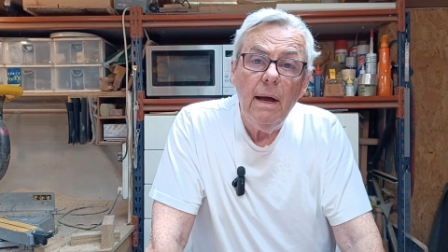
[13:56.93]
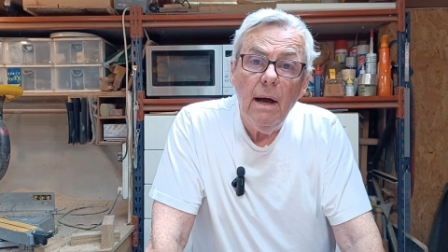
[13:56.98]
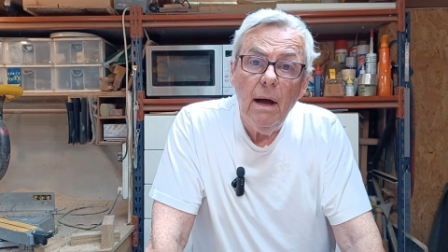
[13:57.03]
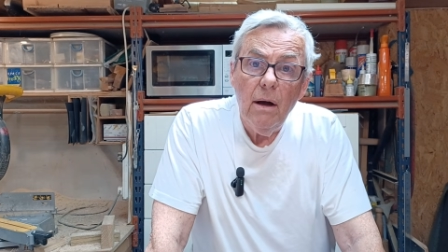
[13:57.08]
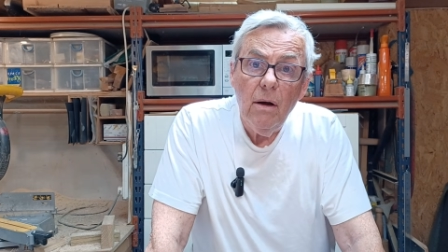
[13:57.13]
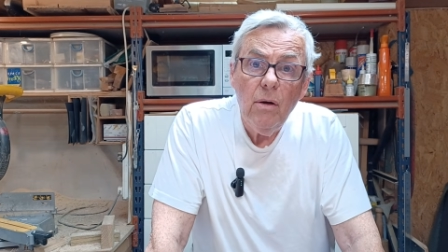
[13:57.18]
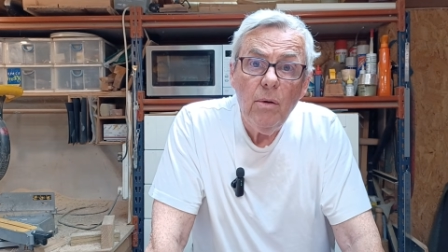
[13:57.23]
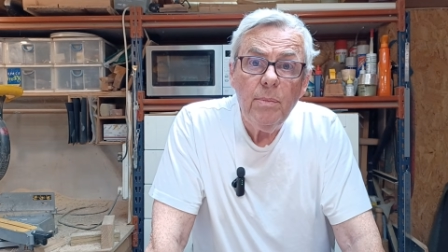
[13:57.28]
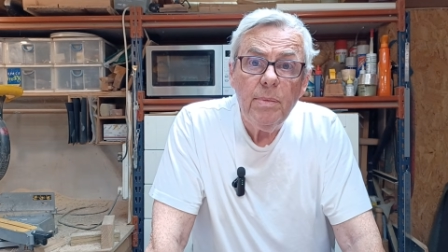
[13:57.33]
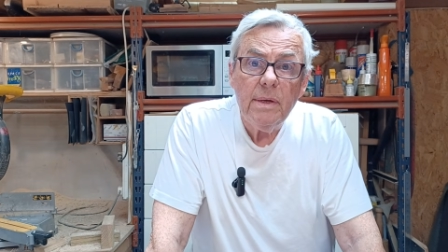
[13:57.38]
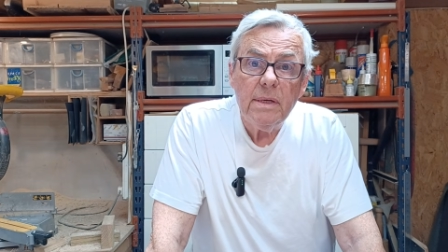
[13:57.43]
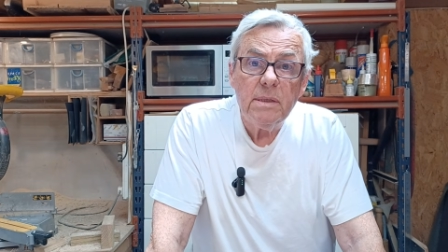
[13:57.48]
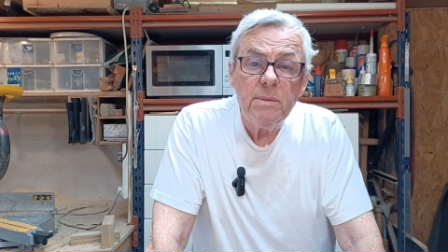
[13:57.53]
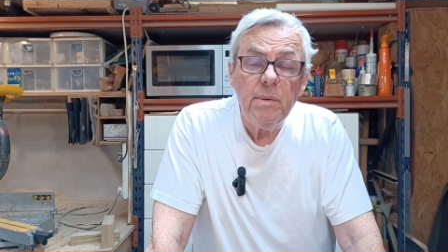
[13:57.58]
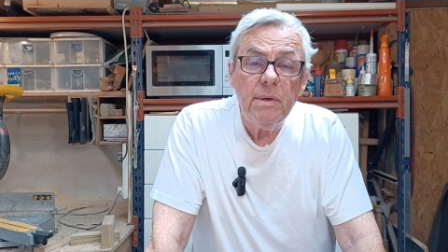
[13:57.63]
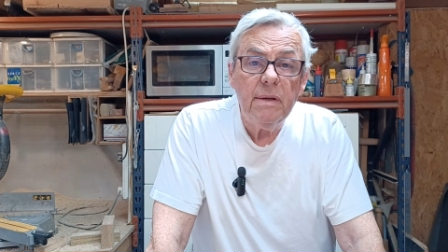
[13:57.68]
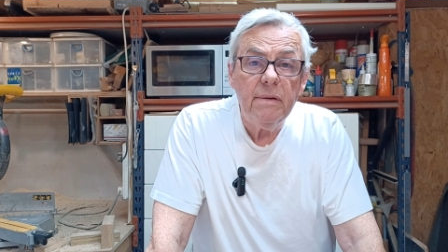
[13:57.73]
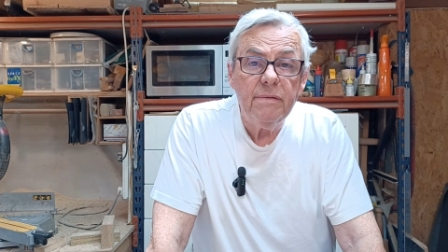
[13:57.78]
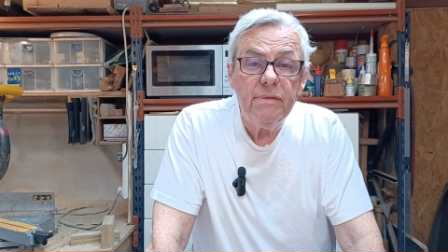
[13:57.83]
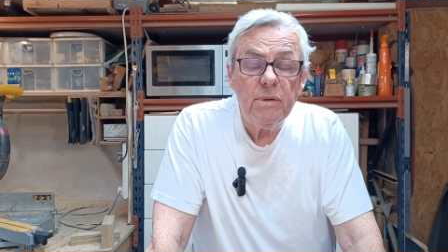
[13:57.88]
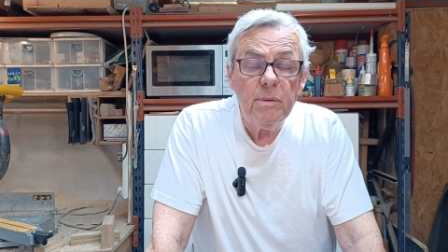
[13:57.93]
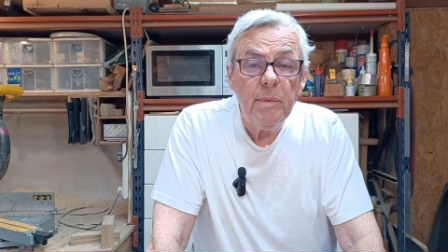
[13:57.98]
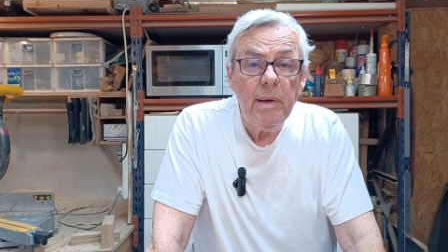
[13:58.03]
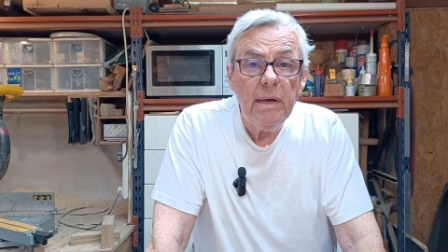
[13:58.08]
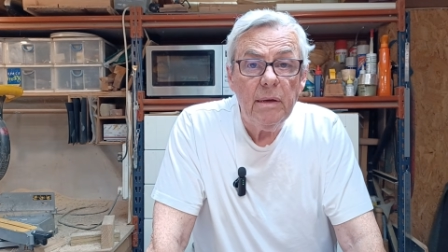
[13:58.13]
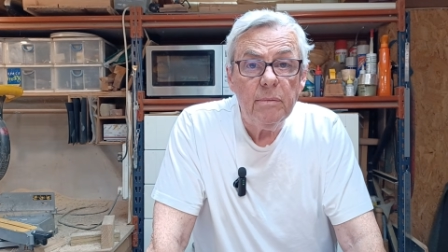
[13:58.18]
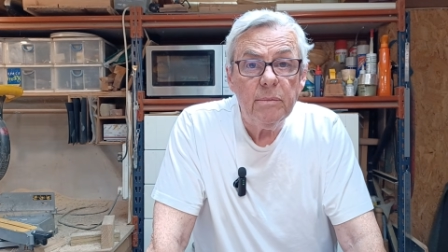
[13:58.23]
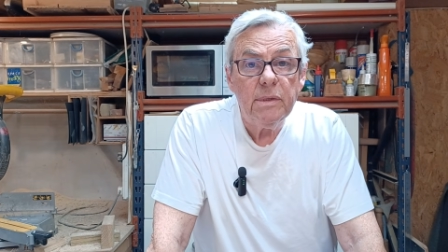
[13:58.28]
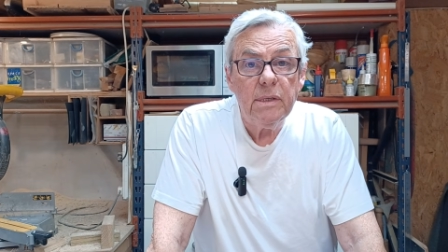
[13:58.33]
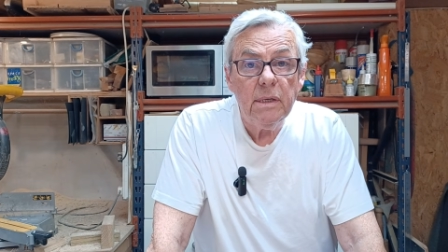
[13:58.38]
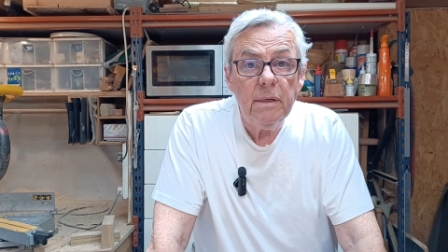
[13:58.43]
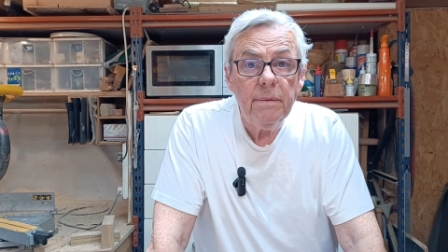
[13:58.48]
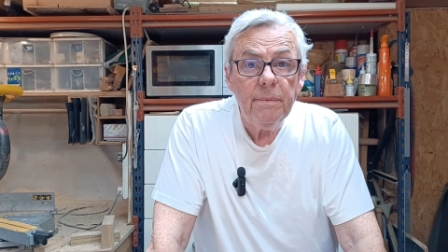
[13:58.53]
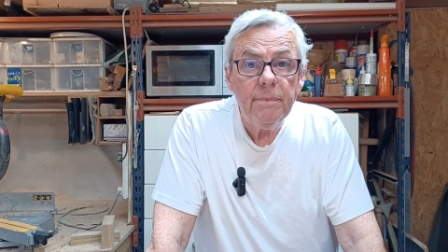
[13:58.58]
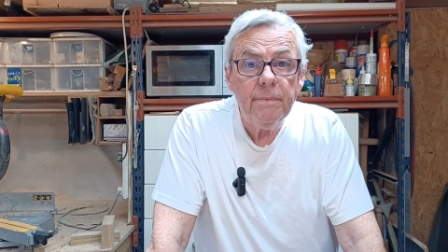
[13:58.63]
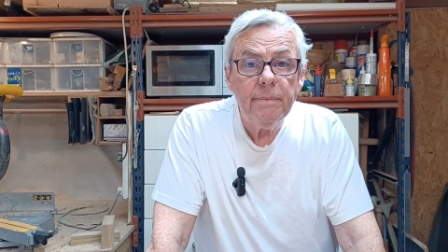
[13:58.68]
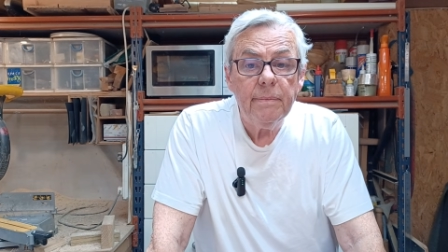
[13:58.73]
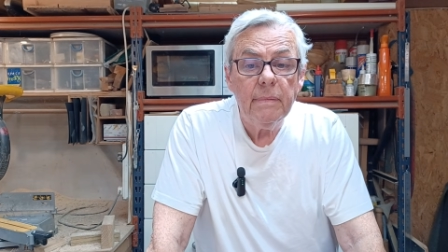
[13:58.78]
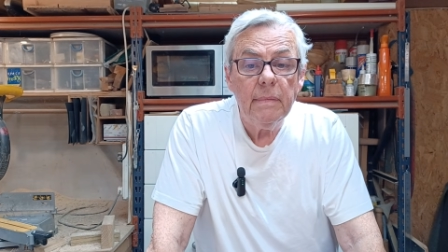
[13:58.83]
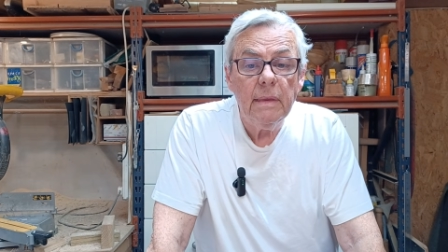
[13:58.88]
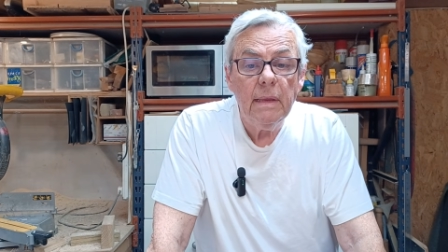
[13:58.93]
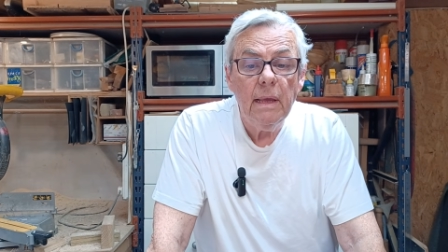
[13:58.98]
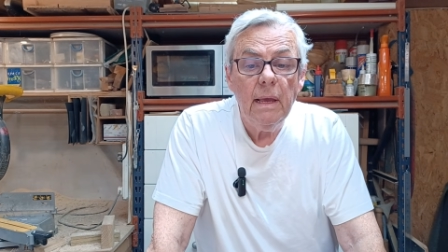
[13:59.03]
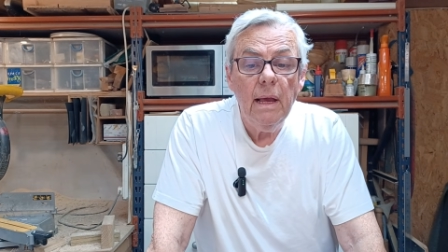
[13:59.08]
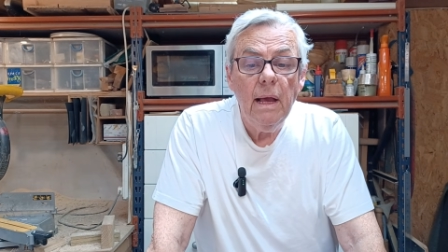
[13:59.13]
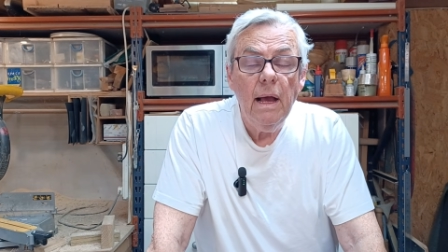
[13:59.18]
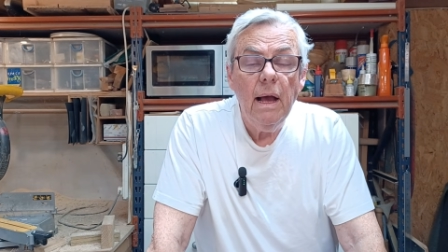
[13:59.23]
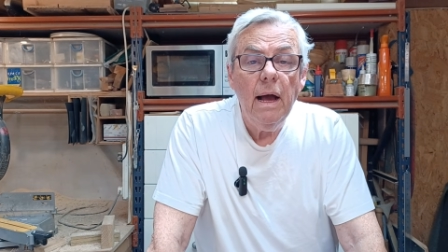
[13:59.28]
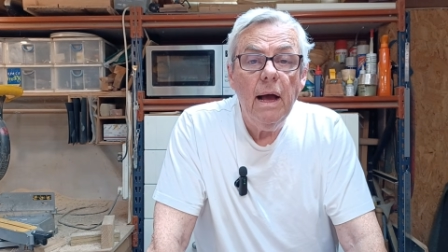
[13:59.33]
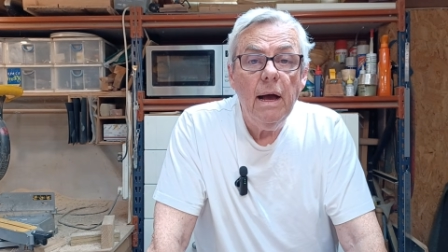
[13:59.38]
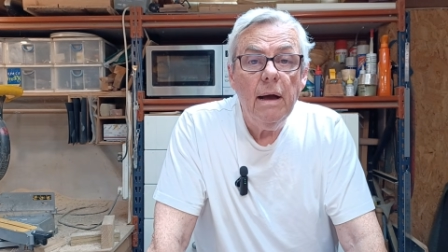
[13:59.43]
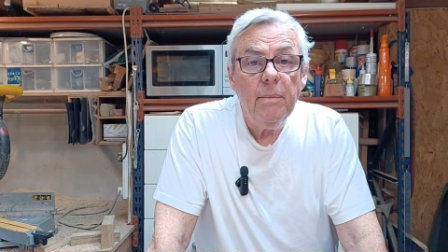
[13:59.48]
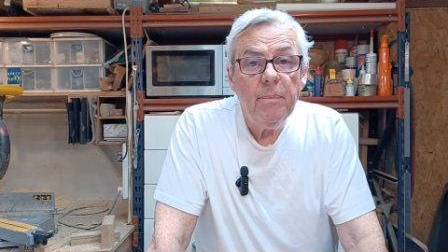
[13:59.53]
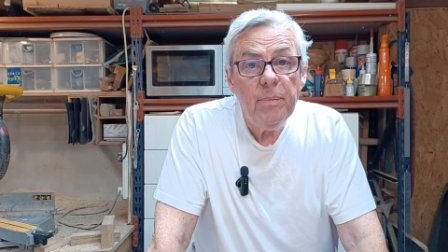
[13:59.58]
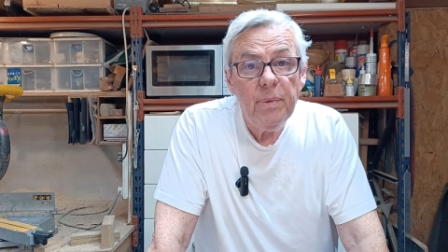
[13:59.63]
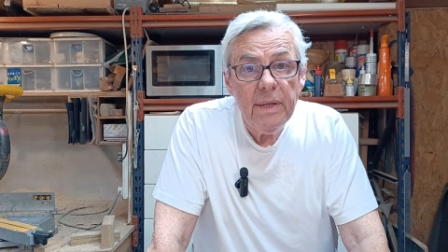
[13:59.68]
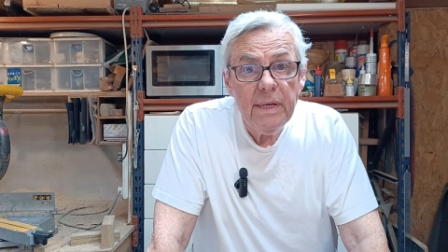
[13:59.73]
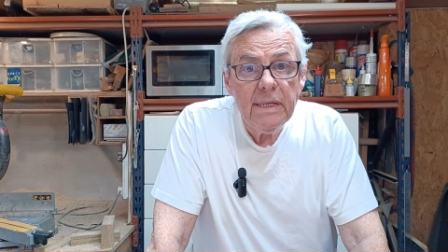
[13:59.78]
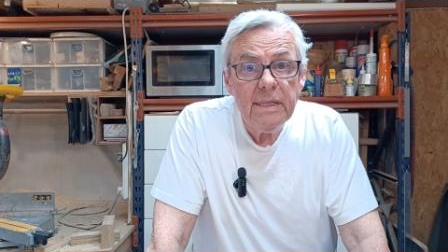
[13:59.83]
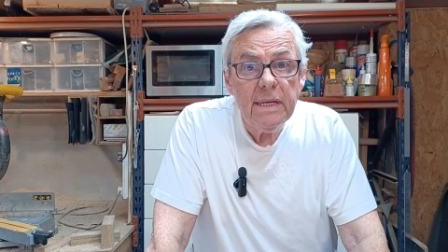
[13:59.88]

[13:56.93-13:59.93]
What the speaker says: I hope that's been of some help to you. Please